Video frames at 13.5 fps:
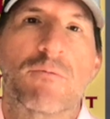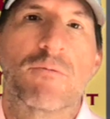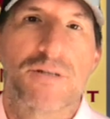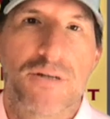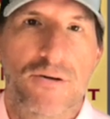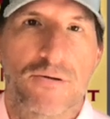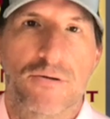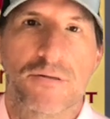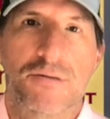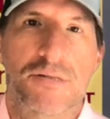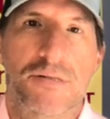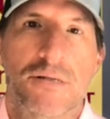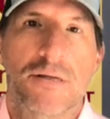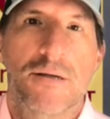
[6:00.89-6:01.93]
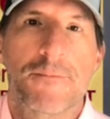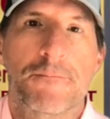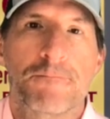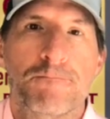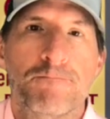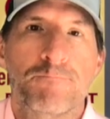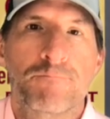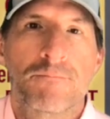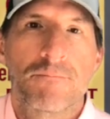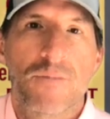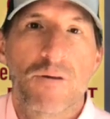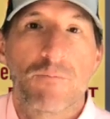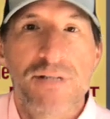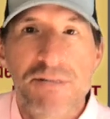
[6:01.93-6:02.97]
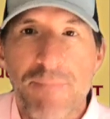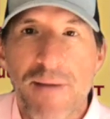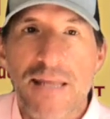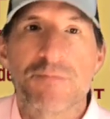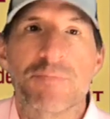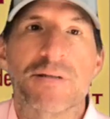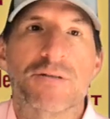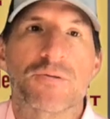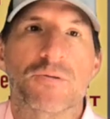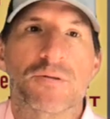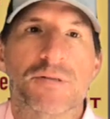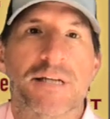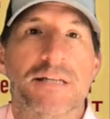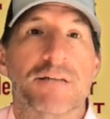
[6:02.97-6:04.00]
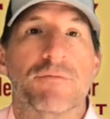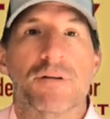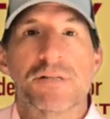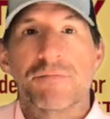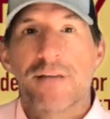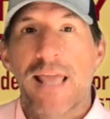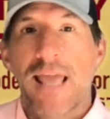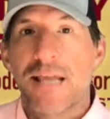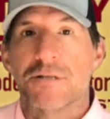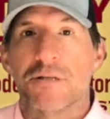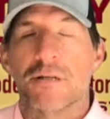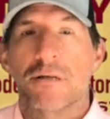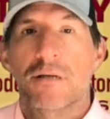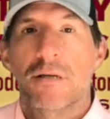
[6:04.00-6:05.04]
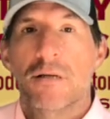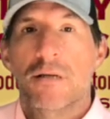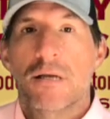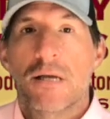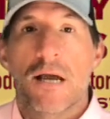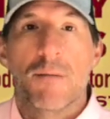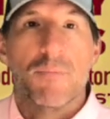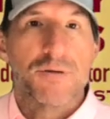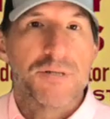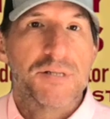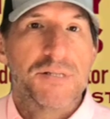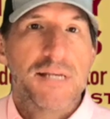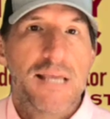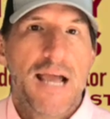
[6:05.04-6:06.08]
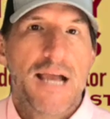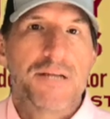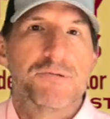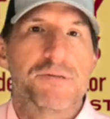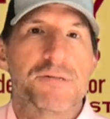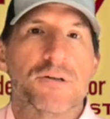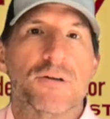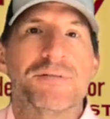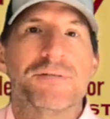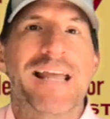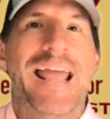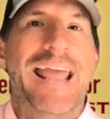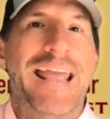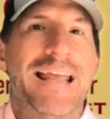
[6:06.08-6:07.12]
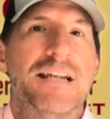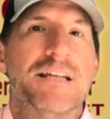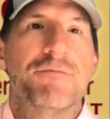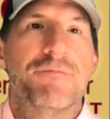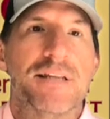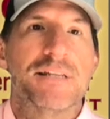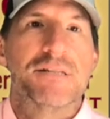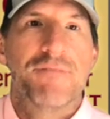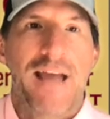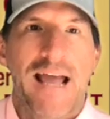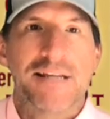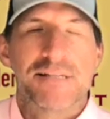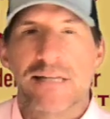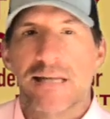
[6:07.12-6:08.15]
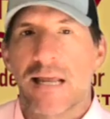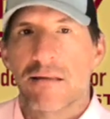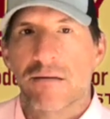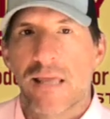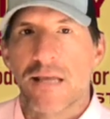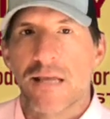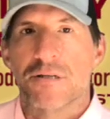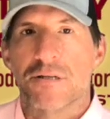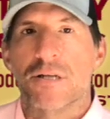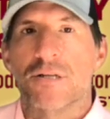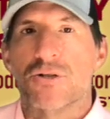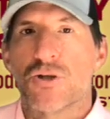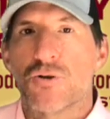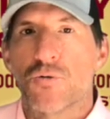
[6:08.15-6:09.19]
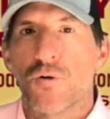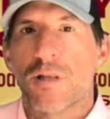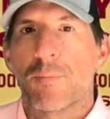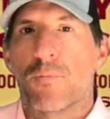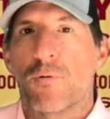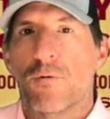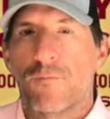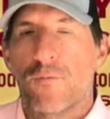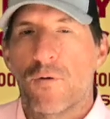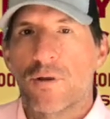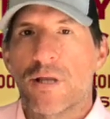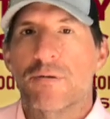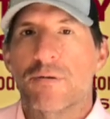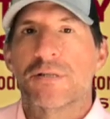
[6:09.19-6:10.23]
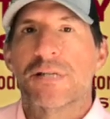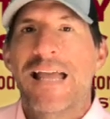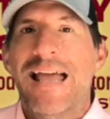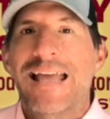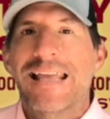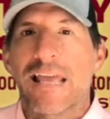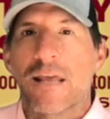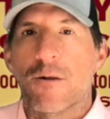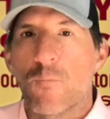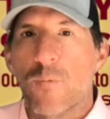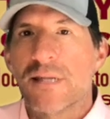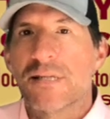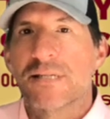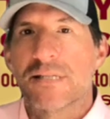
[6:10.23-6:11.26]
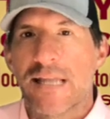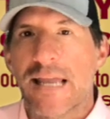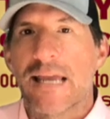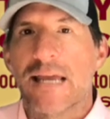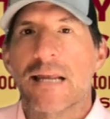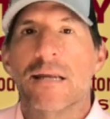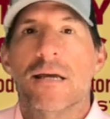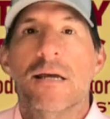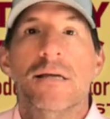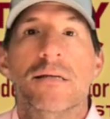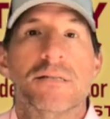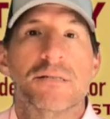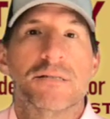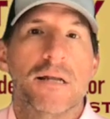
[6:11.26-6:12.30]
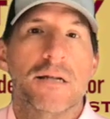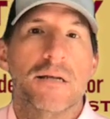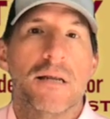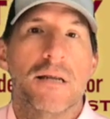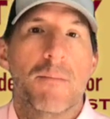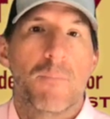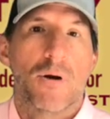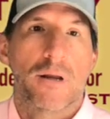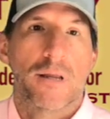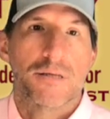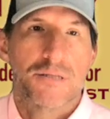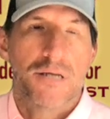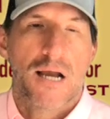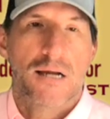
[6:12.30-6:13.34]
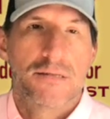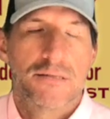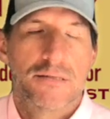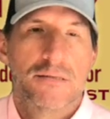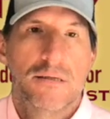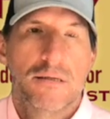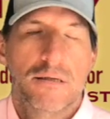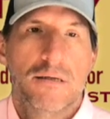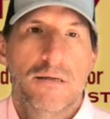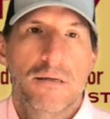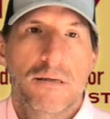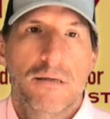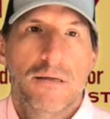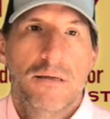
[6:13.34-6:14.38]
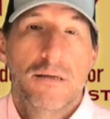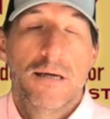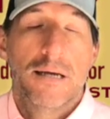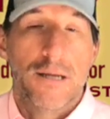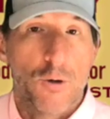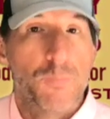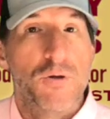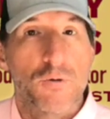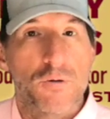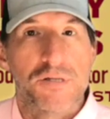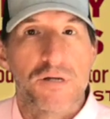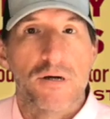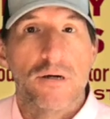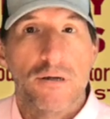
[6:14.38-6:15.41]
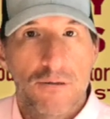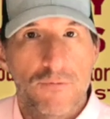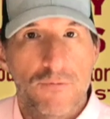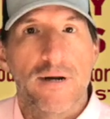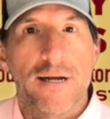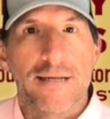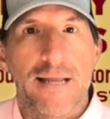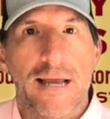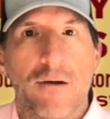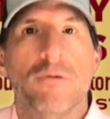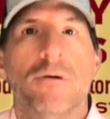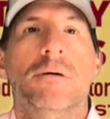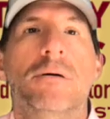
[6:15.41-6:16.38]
returns. Risk management tools like diversification, emergency cash reserves, and defensive asset allocation ensure that portfolios can withstand sudden market shocks. I hope yours are right now.